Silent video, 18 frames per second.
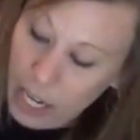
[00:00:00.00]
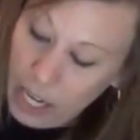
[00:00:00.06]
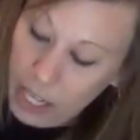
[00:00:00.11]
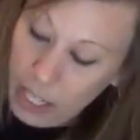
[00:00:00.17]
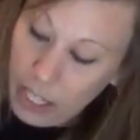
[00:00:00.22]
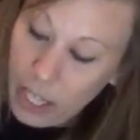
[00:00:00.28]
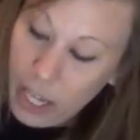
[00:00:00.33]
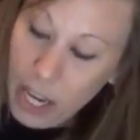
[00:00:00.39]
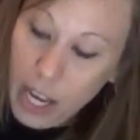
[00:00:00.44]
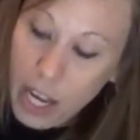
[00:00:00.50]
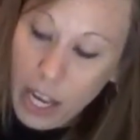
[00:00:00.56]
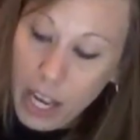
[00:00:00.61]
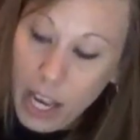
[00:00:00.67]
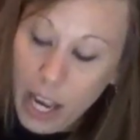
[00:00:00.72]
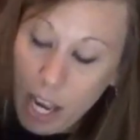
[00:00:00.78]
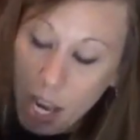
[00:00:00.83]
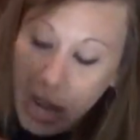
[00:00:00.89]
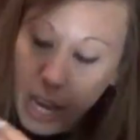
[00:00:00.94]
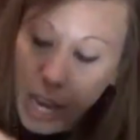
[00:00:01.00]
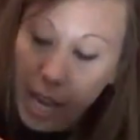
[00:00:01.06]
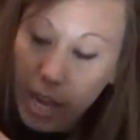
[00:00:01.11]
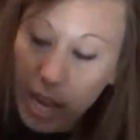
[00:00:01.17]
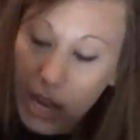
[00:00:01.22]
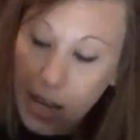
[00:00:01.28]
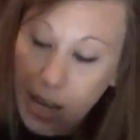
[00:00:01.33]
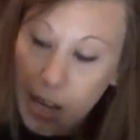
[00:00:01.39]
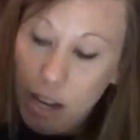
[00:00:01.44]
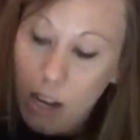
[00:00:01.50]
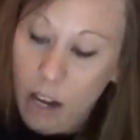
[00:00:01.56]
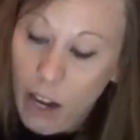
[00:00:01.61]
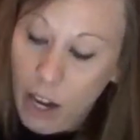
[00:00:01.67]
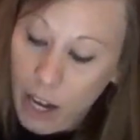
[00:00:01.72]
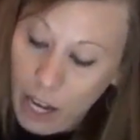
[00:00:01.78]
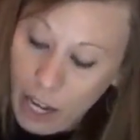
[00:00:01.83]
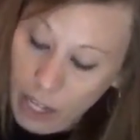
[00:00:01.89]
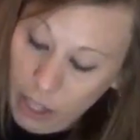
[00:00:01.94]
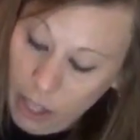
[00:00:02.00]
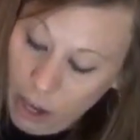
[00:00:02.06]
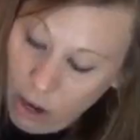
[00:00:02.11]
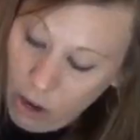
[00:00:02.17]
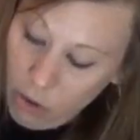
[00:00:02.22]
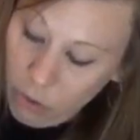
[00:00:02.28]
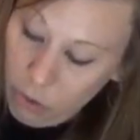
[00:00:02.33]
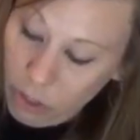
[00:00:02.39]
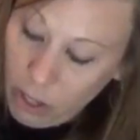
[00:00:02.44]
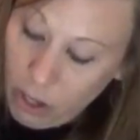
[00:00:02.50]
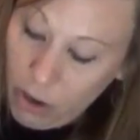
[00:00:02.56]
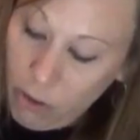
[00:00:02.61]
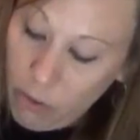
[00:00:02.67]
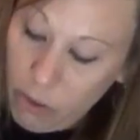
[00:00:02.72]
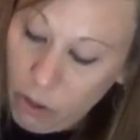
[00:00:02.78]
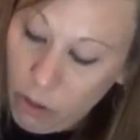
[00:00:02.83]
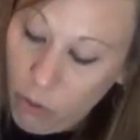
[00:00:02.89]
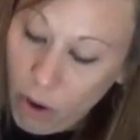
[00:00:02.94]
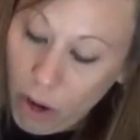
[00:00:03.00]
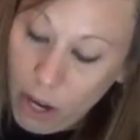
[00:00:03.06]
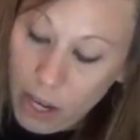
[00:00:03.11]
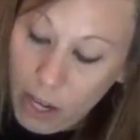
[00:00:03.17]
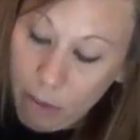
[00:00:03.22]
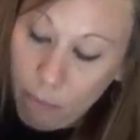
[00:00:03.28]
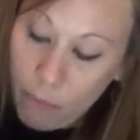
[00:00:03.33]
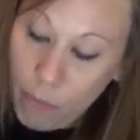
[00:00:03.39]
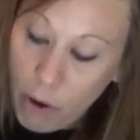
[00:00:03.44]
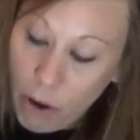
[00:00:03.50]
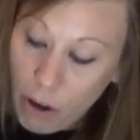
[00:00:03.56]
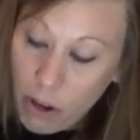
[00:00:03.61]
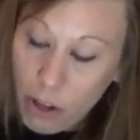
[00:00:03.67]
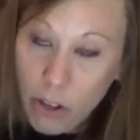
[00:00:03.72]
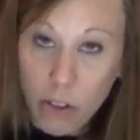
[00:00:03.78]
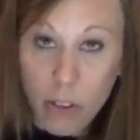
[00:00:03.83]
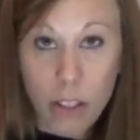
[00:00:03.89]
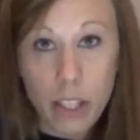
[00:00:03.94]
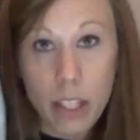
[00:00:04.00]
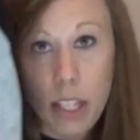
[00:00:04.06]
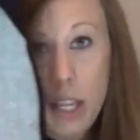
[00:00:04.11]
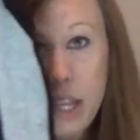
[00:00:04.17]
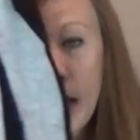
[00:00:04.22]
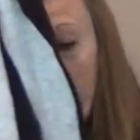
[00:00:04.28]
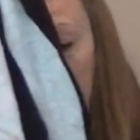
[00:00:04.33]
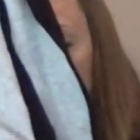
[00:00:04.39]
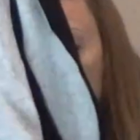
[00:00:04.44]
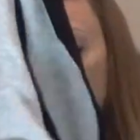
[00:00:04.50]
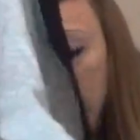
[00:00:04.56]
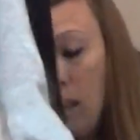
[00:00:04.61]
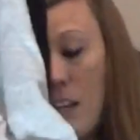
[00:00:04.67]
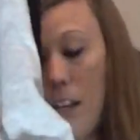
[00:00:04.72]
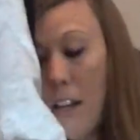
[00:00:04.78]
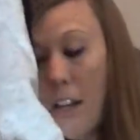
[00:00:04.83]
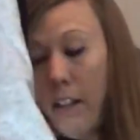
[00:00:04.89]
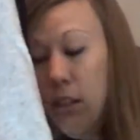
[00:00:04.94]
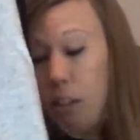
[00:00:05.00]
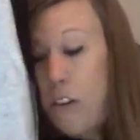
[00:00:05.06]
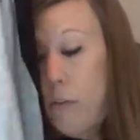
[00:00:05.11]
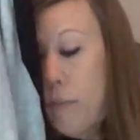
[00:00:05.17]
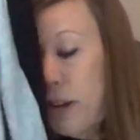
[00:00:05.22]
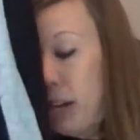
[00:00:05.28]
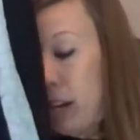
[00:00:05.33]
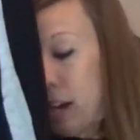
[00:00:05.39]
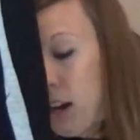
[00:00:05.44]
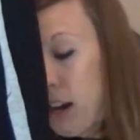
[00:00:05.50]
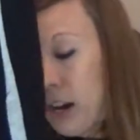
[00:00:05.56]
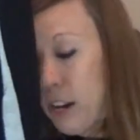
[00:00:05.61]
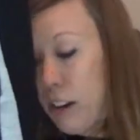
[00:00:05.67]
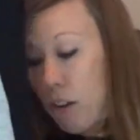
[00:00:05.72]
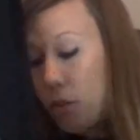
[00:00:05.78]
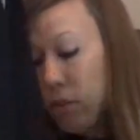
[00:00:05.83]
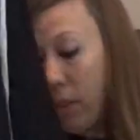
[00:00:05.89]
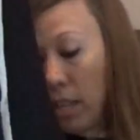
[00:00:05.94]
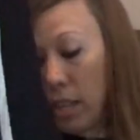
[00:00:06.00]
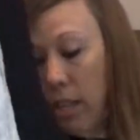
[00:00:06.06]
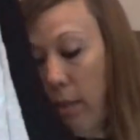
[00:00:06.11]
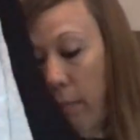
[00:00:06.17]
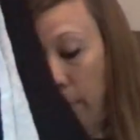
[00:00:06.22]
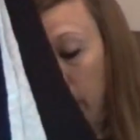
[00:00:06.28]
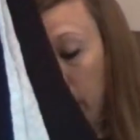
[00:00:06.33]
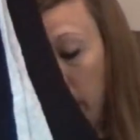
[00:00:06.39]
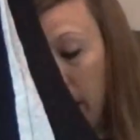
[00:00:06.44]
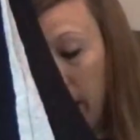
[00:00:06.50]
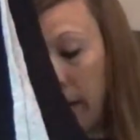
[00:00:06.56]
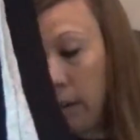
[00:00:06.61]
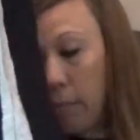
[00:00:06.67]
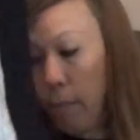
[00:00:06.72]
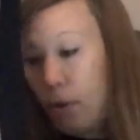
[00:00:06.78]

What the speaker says: is a high-low, so the gray part you can see that's a little bit higher than the black